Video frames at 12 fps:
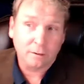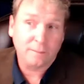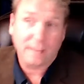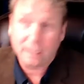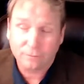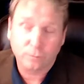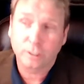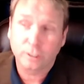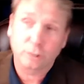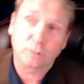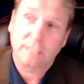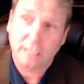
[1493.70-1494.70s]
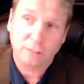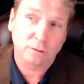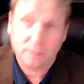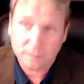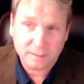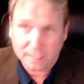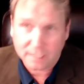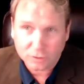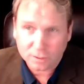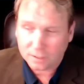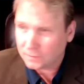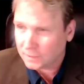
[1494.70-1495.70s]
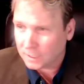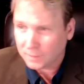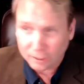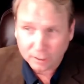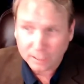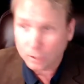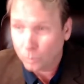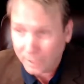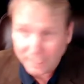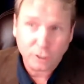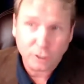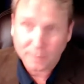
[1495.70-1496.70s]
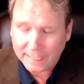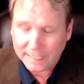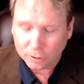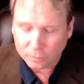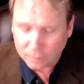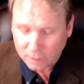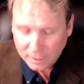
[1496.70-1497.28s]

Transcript: that 4-year statute of limitations, so they're going to wait you out.